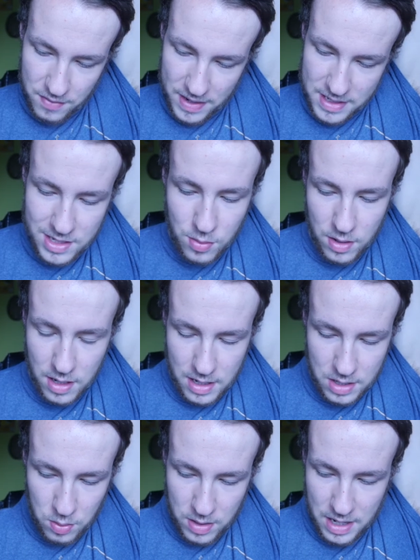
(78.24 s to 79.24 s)
If I said tw uh,
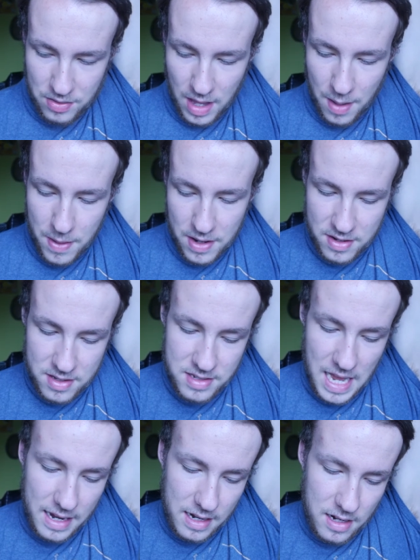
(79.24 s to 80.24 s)
twentieth, I meant
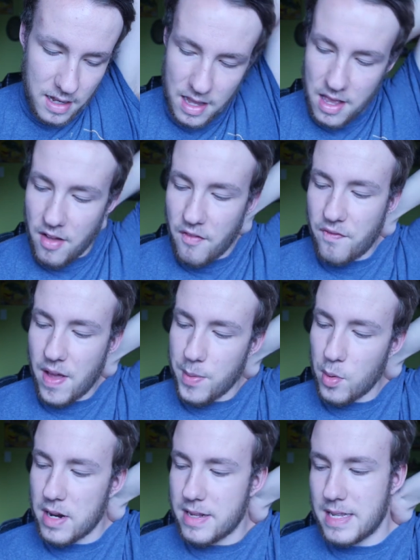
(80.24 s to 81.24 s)
second.
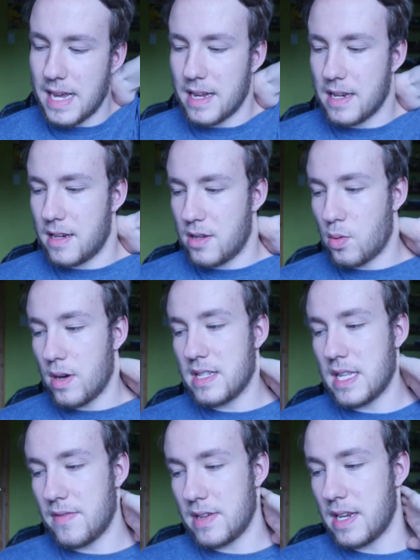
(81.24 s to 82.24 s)
February second, twenty
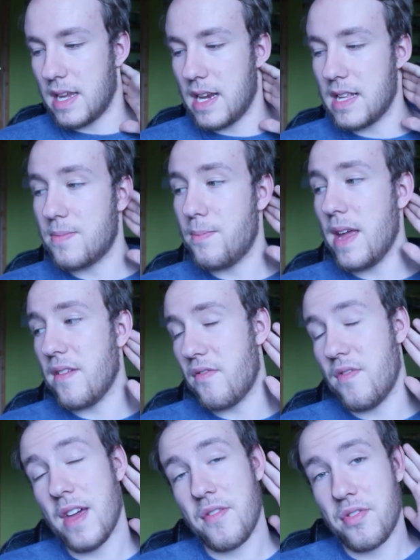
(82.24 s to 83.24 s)
seventeen. It's May
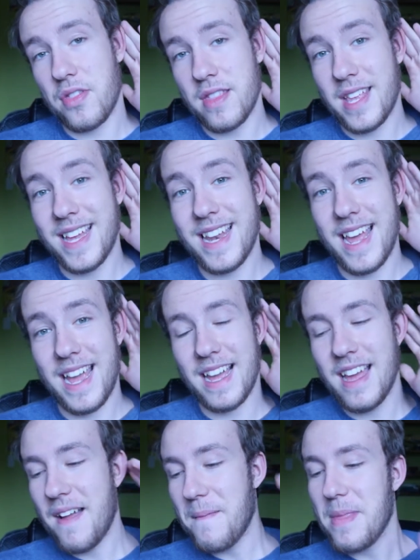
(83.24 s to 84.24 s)
fifth today.
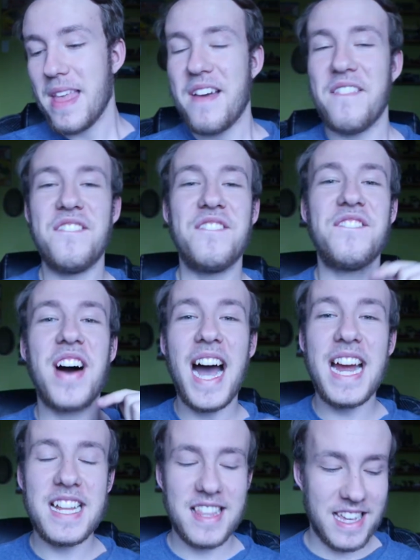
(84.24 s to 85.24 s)

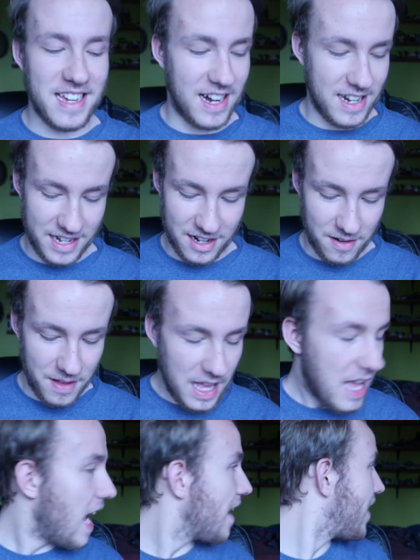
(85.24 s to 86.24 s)
Finally got here.
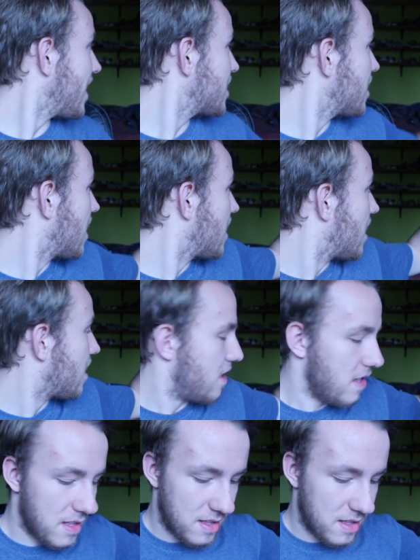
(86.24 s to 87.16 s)
I've actually got another.